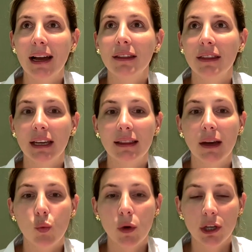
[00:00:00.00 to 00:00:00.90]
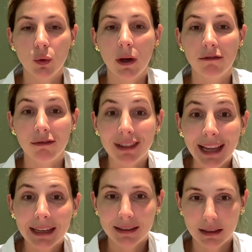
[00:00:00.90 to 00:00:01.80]
I think that when you have
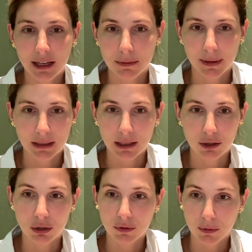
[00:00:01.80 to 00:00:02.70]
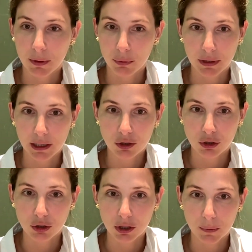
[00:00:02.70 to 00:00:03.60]
less expectations from a
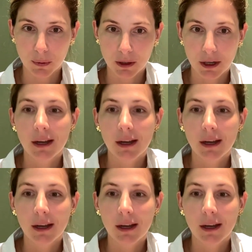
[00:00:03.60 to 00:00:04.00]
relationship,